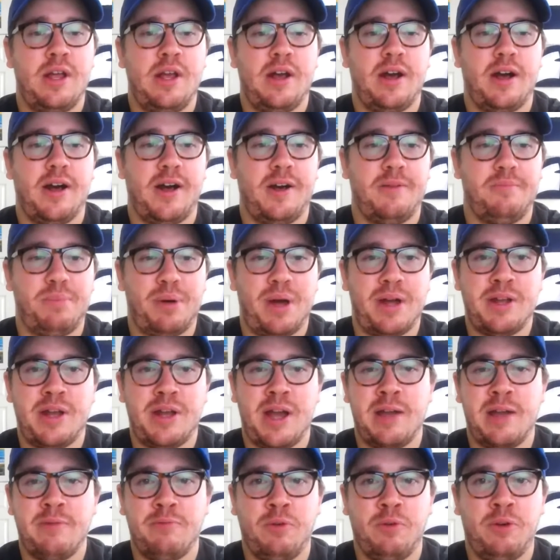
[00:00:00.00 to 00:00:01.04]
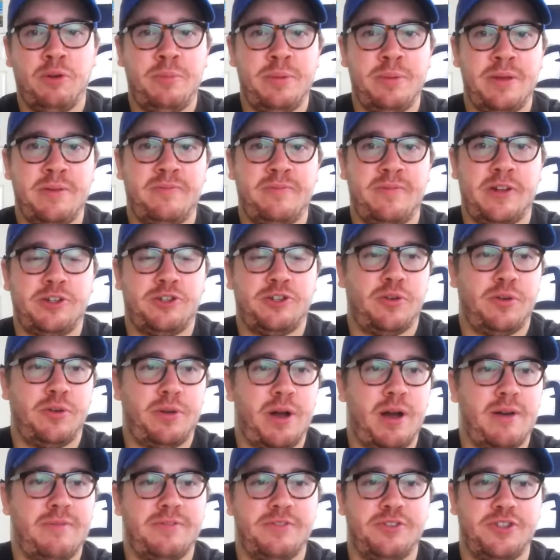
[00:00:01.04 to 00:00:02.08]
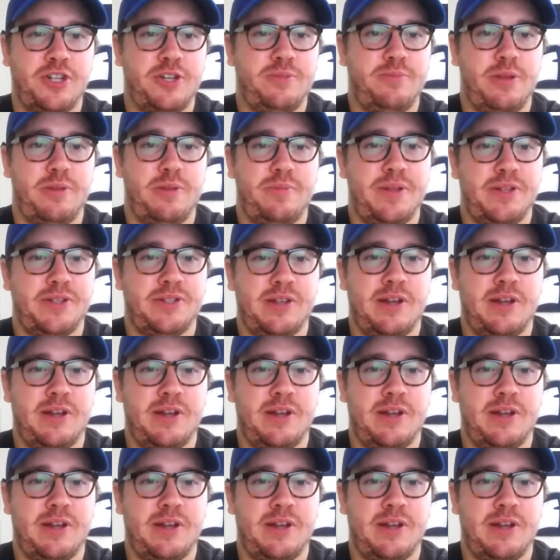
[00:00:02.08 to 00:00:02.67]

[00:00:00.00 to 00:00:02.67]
But I will be venturing off in GPPs